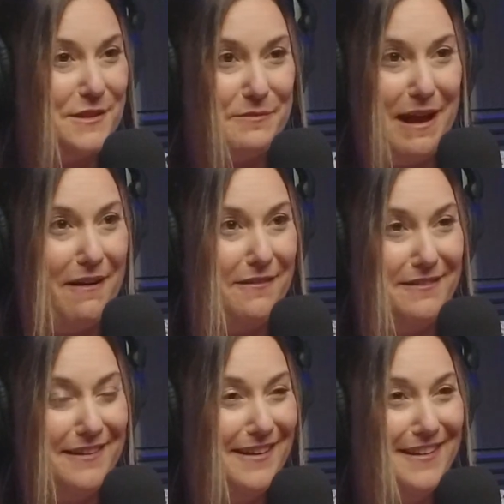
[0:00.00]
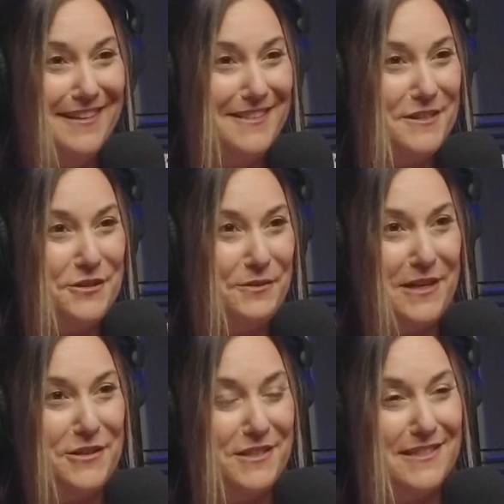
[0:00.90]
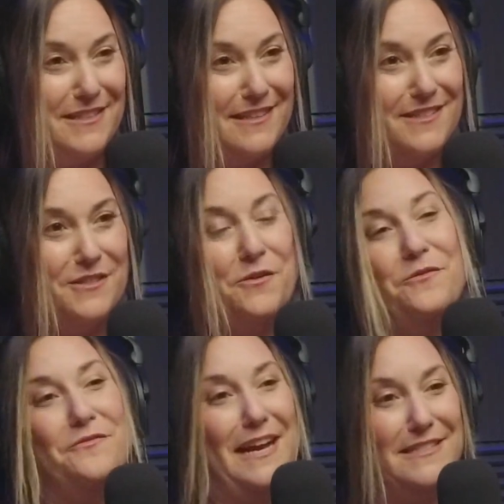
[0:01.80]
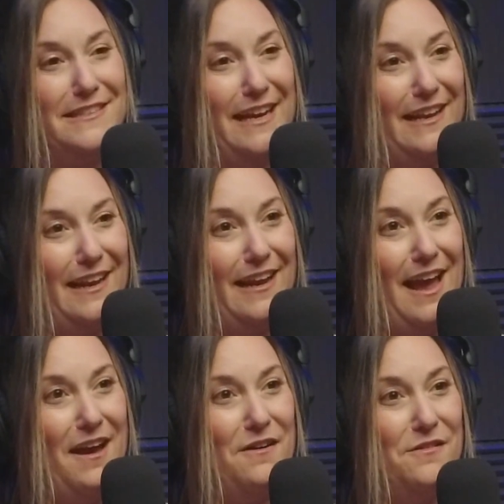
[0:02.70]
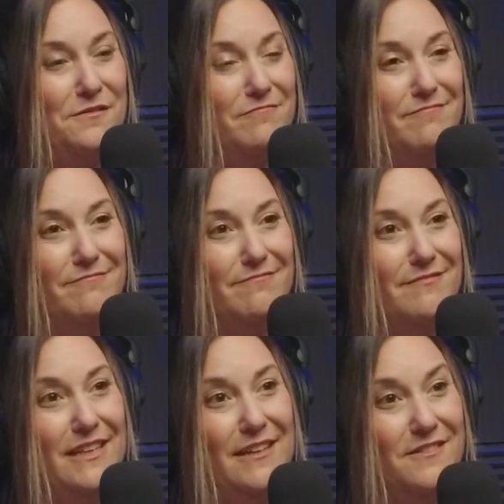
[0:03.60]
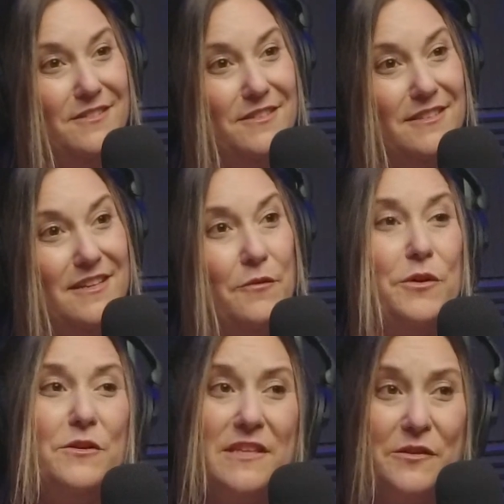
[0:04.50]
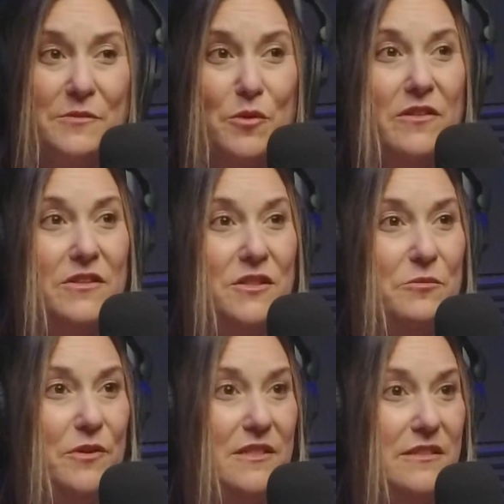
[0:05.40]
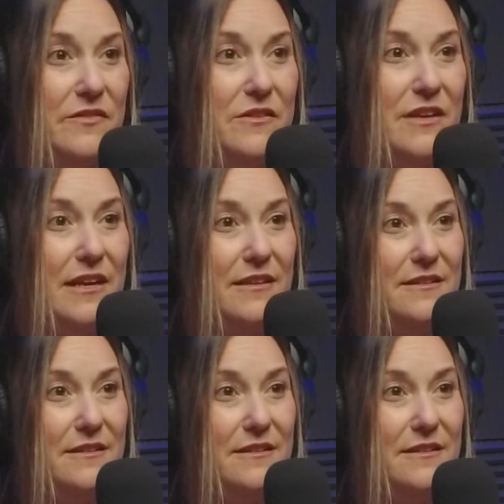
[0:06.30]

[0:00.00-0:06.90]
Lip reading: about situations and it's so fascinating how, you said there's more than two points of view, right?